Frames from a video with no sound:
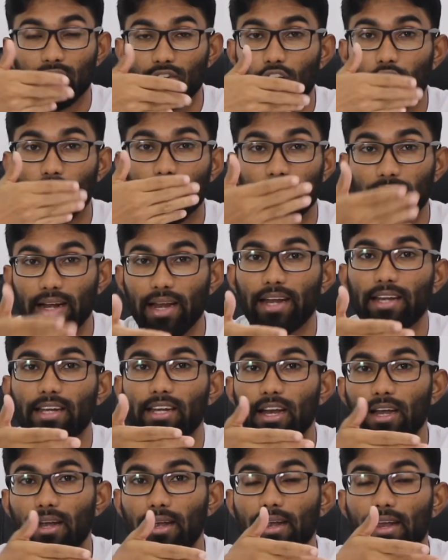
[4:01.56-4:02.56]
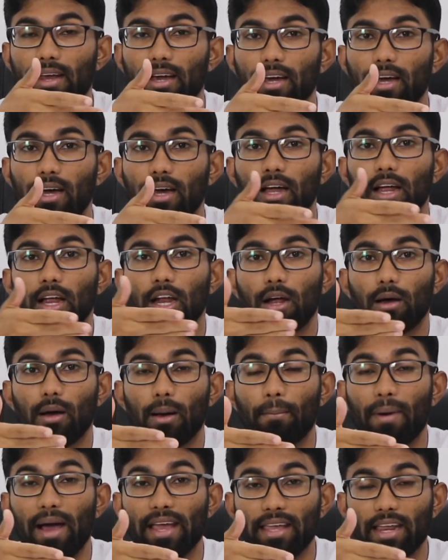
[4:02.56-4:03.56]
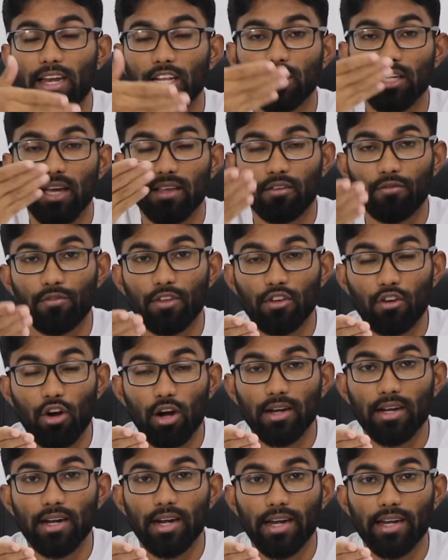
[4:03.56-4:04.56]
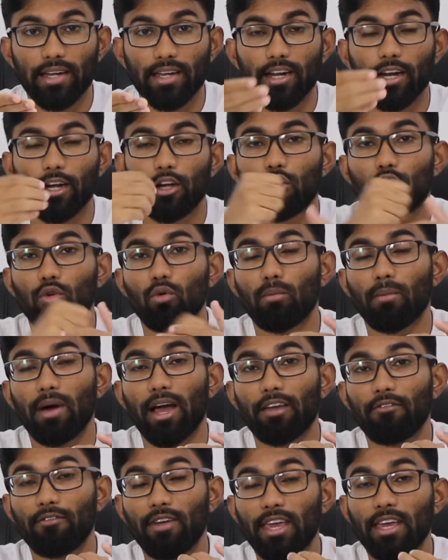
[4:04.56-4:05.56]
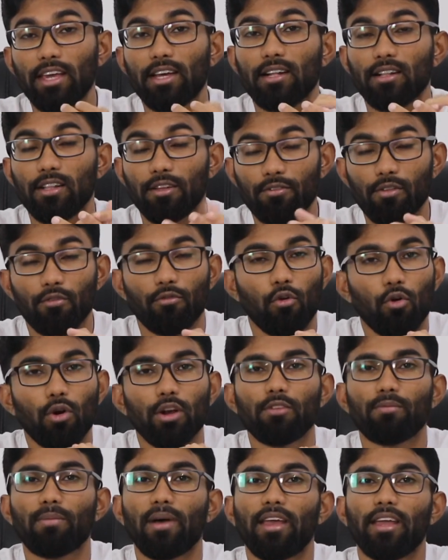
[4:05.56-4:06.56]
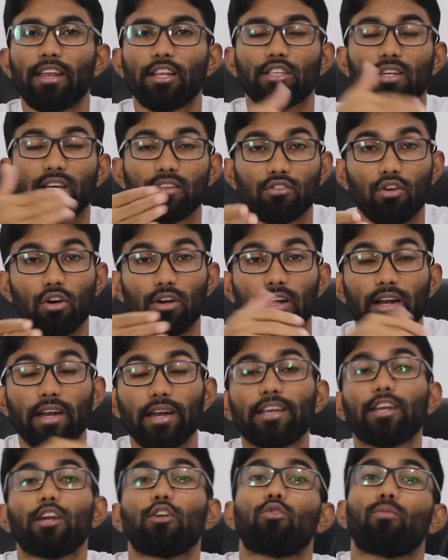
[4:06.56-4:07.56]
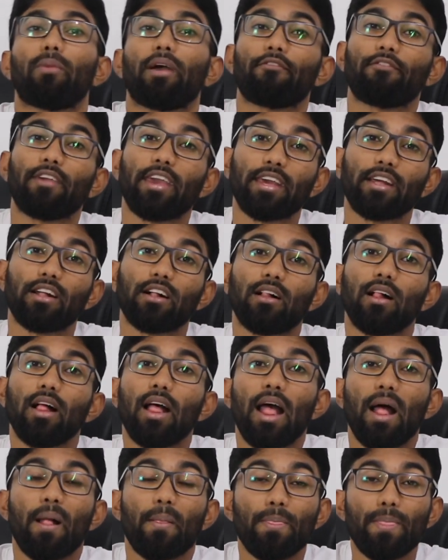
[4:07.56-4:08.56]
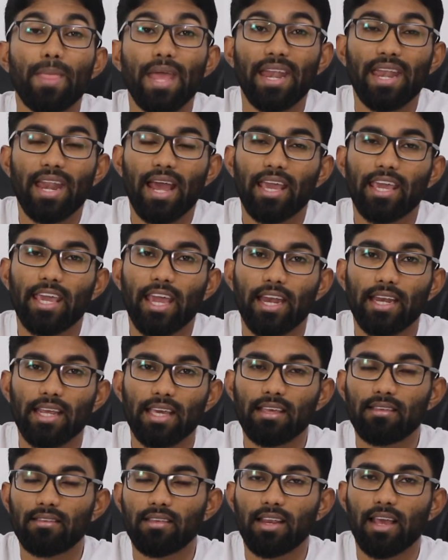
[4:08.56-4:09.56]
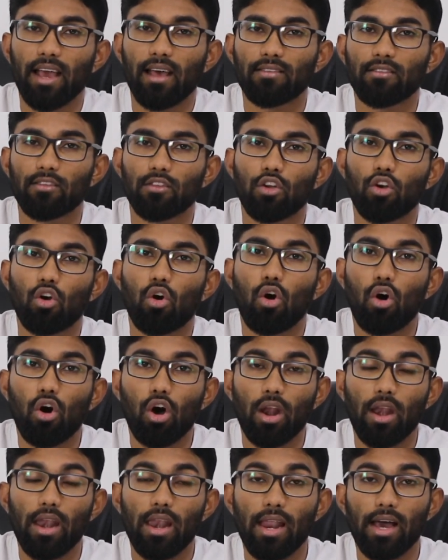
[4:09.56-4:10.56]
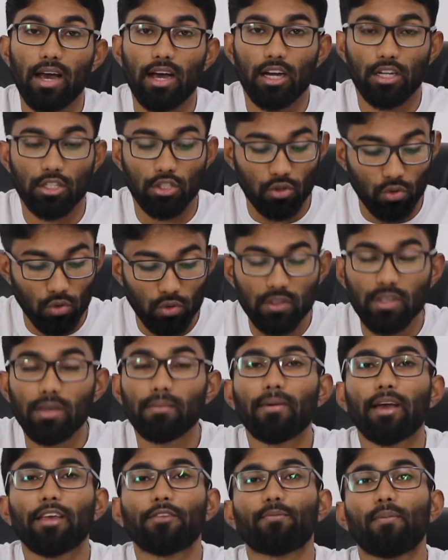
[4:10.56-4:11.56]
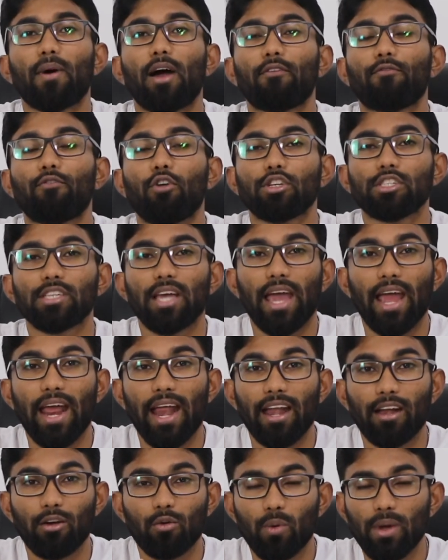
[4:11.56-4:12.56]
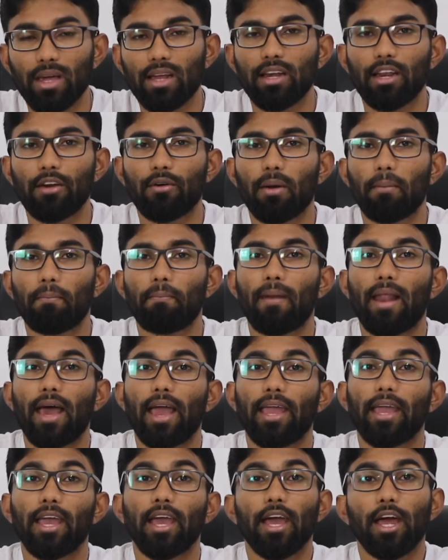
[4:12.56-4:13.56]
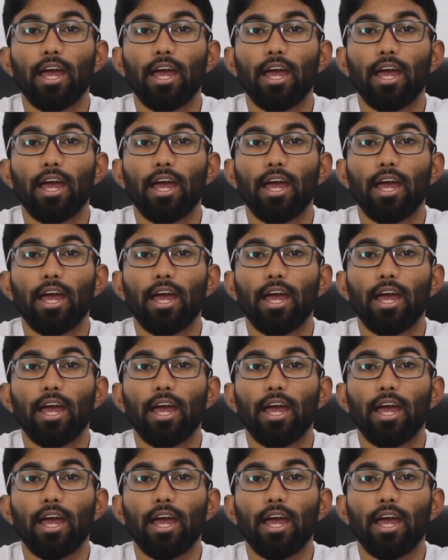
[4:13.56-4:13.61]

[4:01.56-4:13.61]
not connected by any chance, if it's not connected to my vehicle, if the phone is by any chance not connected to my vehicle, then I can easily answer the call using my smartwatch and quickly reply